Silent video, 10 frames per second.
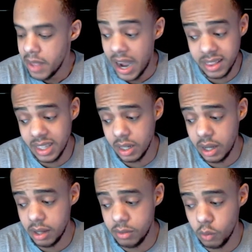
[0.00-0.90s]
I think
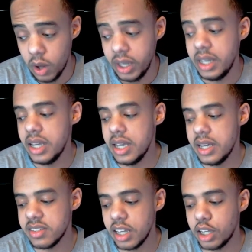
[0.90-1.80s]
while he
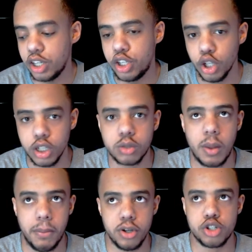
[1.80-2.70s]
is a good
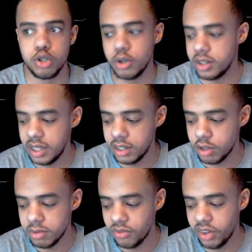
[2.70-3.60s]
three-point shooter, I think in
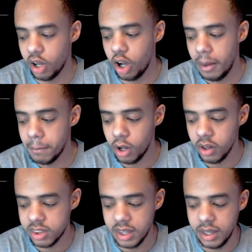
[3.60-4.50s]
terms of an
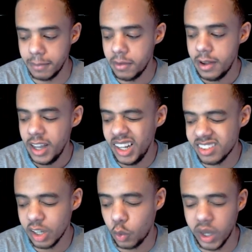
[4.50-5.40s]
on-ball thing, he needs
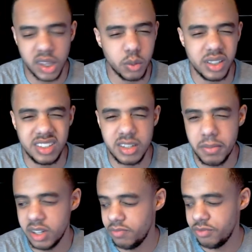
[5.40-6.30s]
to quicken the release
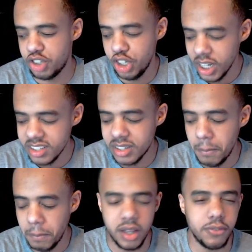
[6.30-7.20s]
just a
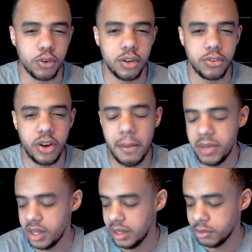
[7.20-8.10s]
bit for
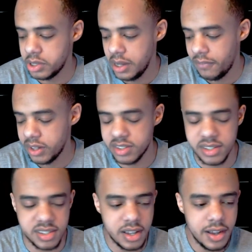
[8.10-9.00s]
NBA level defenses.